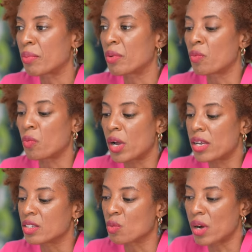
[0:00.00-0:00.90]
But
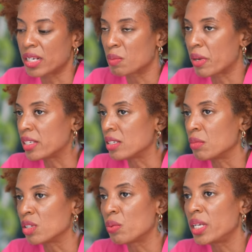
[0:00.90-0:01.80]
where's the white space in
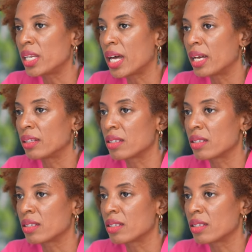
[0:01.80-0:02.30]
between that?